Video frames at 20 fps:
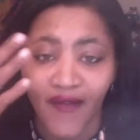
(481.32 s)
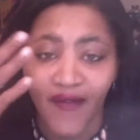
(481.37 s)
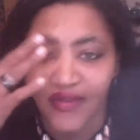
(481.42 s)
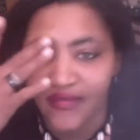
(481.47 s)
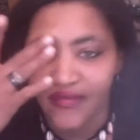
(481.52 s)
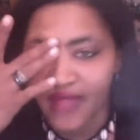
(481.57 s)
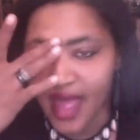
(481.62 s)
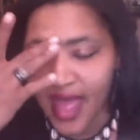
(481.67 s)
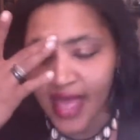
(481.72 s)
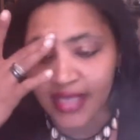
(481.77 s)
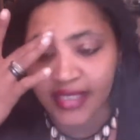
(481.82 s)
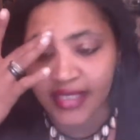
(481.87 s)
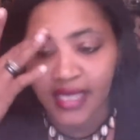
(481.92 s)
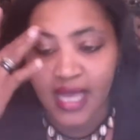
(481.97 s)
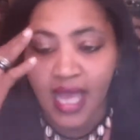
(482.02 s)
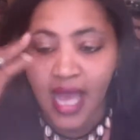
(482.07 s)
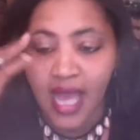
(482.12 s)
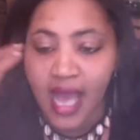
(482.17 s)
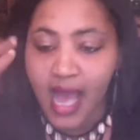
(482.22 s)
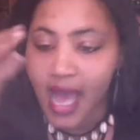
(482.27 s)
of that.
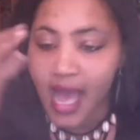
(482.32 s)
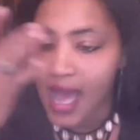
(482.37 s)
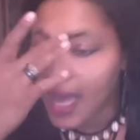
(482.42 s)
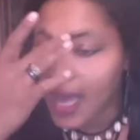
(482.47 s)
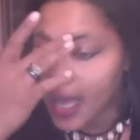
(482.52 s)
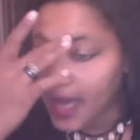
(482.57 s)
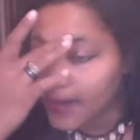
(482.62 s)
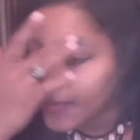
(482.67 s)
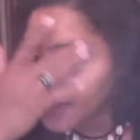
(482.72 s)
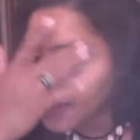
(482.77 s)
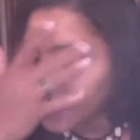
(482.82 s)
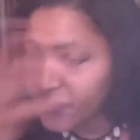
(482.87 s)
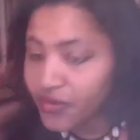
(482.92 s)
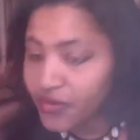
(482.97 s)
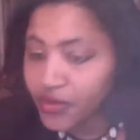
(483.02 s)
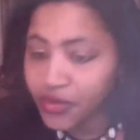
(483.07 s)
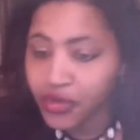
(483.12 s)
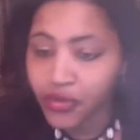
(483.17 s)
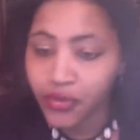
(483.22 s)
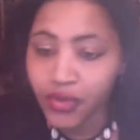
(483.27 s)
If
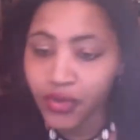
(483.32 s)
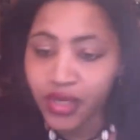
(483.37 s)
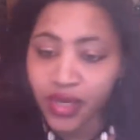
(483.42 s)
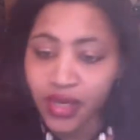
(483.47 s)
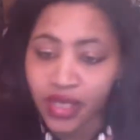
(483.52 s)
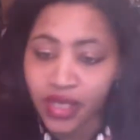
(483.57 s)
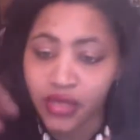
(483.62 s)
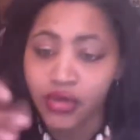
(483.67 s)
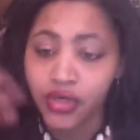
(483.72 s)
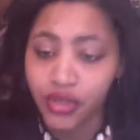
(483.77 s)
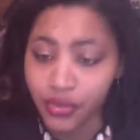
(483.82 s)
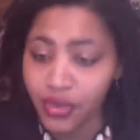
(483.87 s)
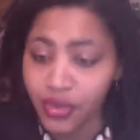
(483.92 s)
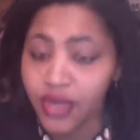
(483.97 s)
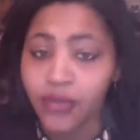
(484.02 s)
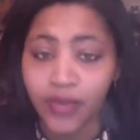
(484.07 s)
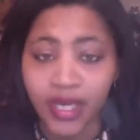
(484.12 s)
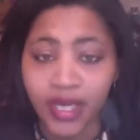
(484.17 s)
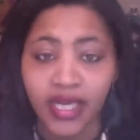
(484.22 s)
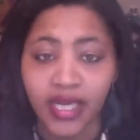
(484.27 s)
you're doing
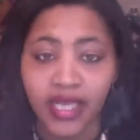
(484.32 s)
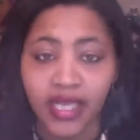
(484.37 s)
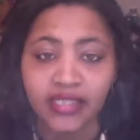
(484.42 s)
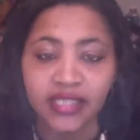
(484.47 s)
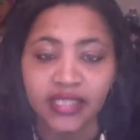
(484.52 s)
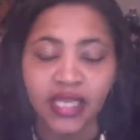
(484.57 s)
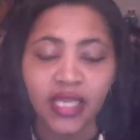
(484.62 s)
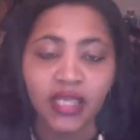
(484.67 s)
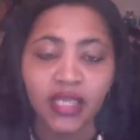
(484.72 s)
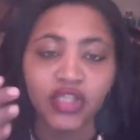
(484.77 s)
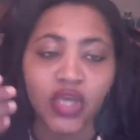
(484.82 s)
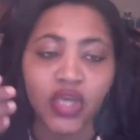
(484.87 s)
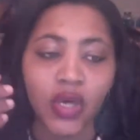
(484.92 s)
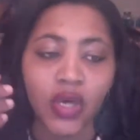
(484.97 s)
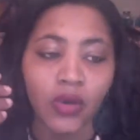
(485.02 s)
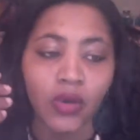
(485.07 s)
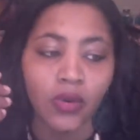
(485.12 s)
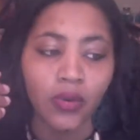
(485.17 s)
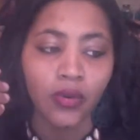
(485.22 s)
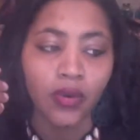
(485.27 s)
readings,
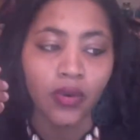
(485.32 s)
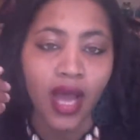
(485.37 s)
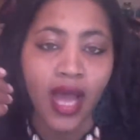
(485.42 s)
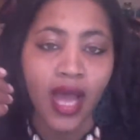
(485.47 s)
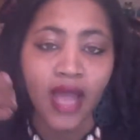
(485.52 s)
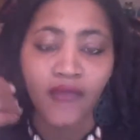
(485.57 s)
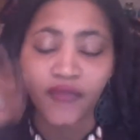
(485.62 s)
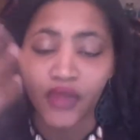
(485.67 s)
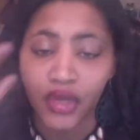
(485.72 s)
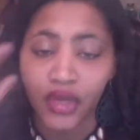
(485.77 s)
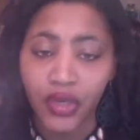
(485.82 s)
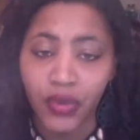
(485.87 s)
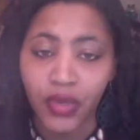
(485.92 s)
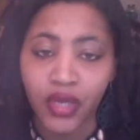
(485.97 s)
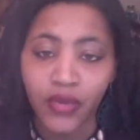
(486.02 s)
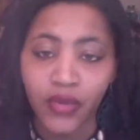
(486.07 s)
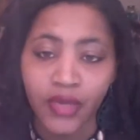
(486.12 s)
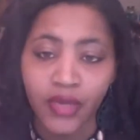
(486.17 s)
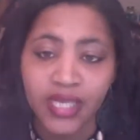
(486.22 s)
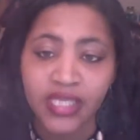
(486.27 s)
so if you're doing
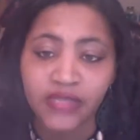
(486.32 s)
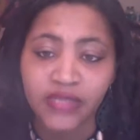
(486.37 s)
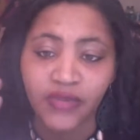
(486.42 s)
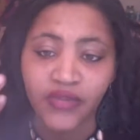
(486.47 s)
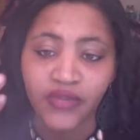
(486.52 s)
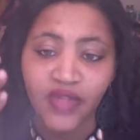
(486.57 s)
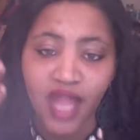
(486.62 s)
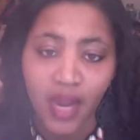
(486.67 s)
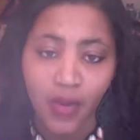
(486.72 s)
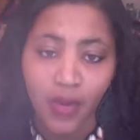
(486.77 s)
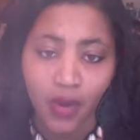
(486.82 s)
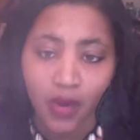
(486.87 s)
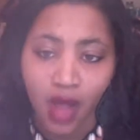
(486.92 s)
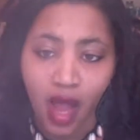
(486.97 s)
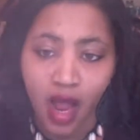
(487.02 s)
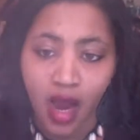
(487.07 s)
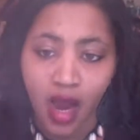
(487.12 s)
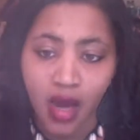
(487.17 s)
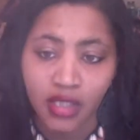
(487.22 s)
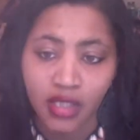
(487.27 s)
readings with tarot
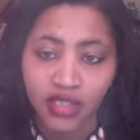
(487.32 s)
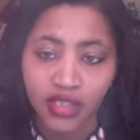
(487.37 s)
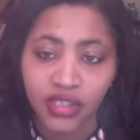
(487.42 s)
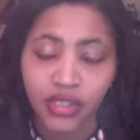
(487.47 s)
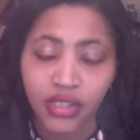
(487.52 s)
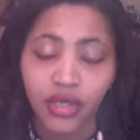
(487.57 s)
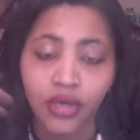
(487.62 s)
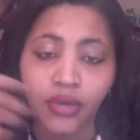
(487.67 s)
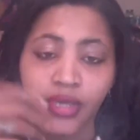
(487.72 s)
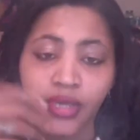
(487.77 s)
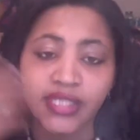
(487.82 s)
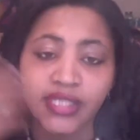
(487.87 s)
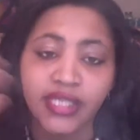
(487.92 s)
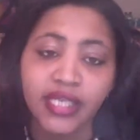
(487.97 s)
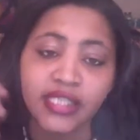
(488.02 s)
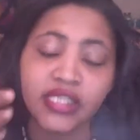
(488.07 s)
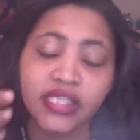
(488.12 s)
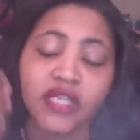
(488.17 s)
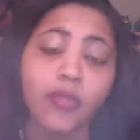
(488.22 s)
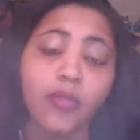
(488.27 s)
cards, you're going to get
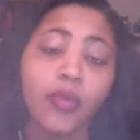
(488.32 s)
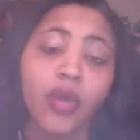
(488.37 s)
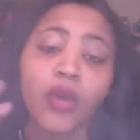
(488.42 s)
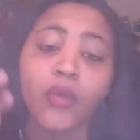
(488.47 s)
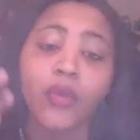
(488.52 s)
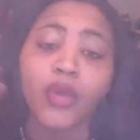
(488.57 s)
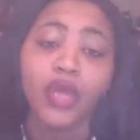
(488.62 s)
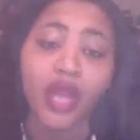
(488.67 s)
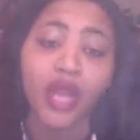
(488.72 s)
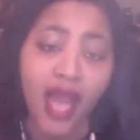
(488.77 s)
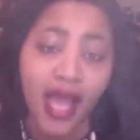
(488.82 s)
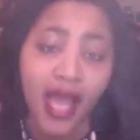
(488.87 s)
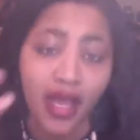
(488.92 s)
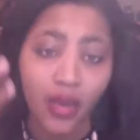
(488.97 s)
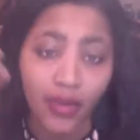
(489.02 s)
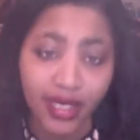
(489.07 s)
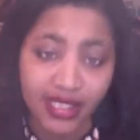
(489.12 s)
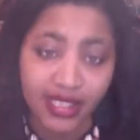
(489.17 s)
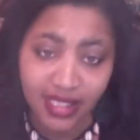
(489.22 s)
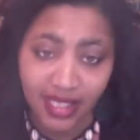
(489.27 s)
to the point where you're not
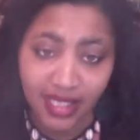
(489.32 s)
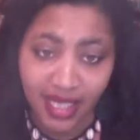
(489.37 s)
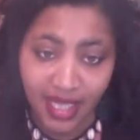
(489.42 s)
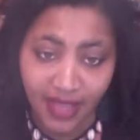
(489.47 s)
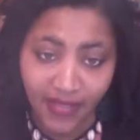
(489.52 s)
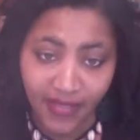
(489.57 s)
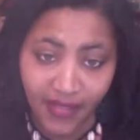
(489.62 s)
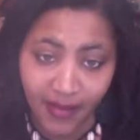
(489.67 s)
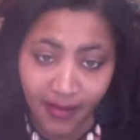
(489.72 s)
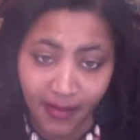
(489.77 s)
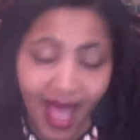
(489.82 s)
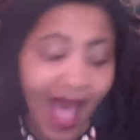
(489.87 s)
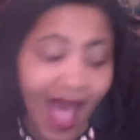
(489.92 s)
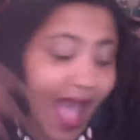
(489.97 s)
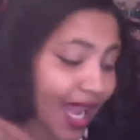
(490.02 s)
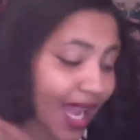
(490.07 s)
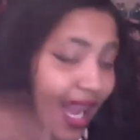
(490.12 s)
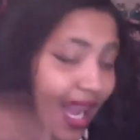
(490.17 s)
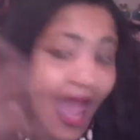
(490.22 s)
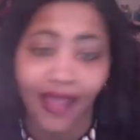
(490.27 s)
going to need them. I
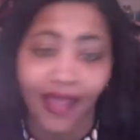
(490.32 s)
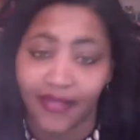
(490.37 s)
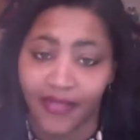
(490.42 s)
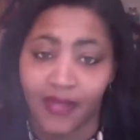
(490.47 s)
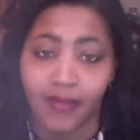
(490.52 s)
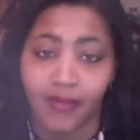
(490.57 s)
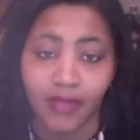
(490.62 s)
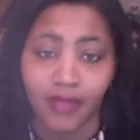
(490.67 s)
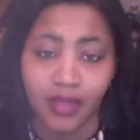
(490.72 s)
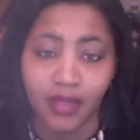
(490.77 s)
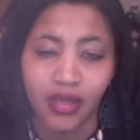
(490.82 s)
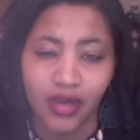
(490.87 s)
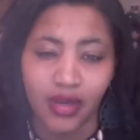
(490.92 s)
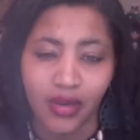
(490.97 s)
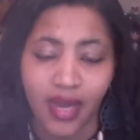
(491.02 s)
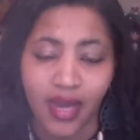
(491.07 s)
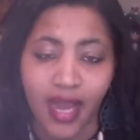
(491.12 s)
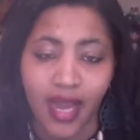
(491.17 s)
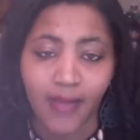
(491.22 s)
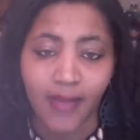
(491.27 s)
like them, you know
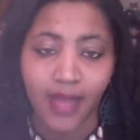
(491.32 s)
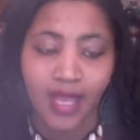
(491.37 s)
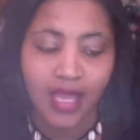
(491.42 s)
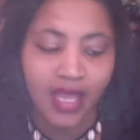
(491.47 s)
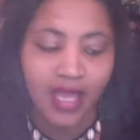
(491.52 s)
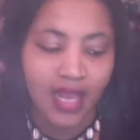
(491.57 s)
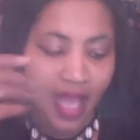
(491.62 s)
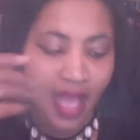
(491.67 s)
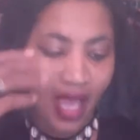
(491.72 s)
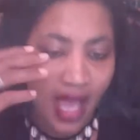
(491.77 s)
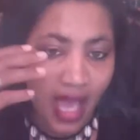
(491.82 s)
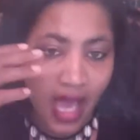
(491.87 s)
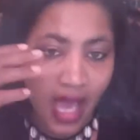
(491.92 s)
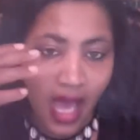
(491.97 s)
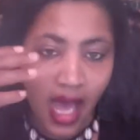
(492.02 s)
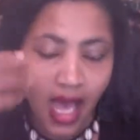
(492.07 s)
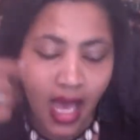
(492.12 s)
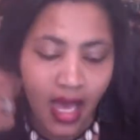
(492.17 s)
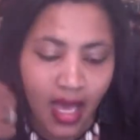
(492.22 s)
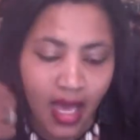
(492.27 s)
what I mean?
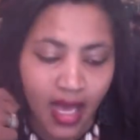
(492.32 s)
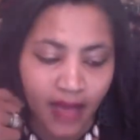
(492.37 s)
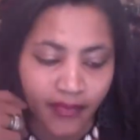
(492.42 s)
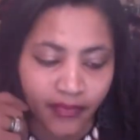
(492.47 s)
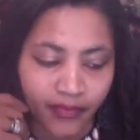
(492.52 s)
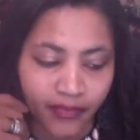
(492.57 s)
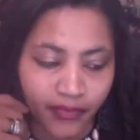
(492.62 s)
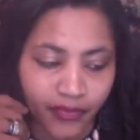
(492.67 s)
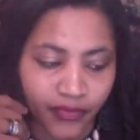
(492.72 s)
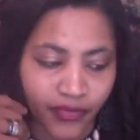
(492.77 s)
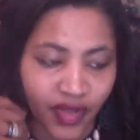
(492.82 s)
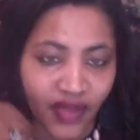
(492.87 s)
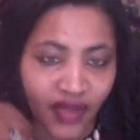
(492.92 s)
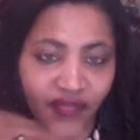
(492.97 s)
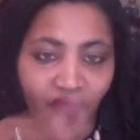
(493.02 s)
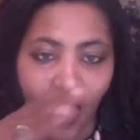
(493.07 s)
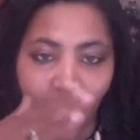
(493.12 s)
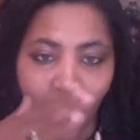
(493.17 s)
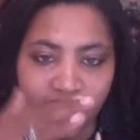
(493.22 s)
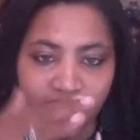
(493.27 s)
The
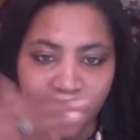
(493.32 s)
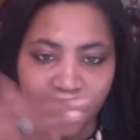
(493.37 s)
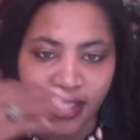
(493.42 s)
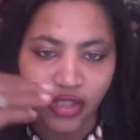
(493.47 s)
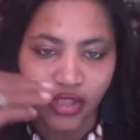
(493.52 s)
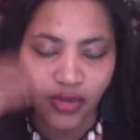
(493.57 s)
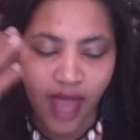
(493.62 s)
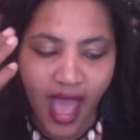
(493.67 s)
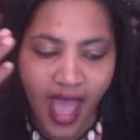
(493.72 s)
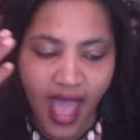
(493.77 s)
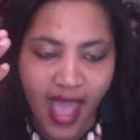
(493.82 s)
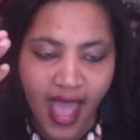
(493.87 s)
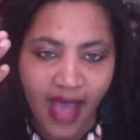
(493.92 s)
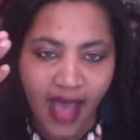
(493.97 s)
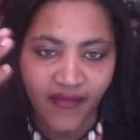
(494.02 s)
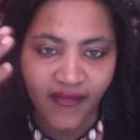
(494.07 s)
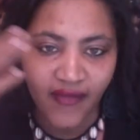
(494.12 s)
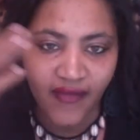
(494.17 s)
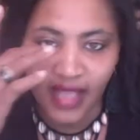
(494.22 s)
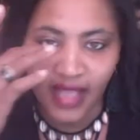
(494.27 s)
thoughts that you have,
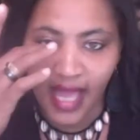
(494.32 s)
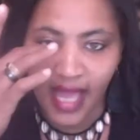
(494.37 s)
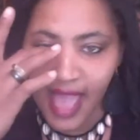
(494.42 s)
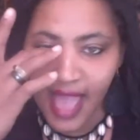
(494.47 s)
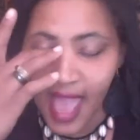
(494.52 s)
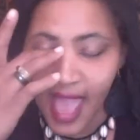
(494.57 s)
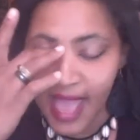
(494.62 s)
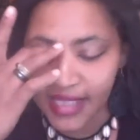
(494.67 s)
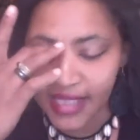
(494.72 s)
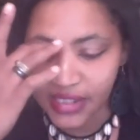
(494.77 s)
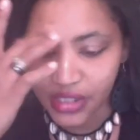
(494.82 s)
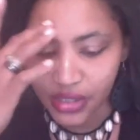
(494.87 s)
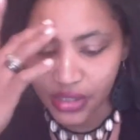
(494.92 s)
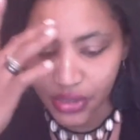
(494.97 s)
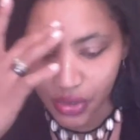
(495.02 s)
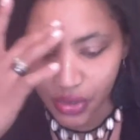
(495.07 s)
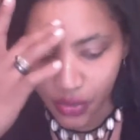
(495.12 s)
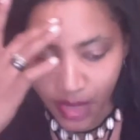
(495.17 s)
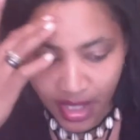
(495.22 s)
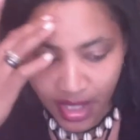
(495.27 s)
like as you're
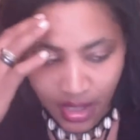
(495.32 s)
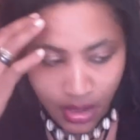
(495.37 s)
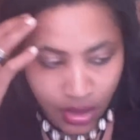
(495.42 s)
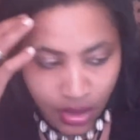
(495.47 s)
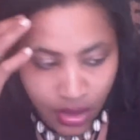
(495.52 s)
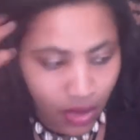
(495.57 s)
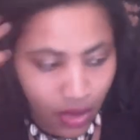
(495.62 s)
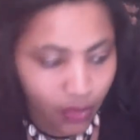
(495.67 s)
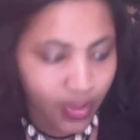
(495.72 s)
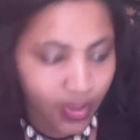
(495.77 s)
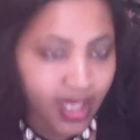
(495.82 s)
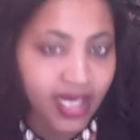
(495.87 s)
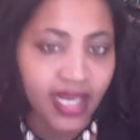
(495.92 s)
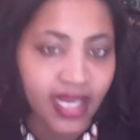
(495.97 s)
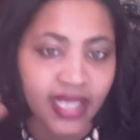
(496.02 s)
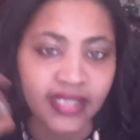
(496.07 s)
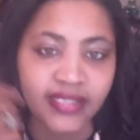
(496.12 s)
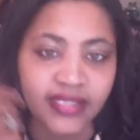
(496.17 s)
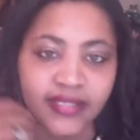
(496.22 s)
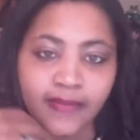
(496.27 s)
doing your
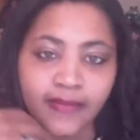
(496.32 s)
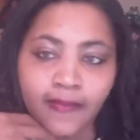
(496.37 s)
readings,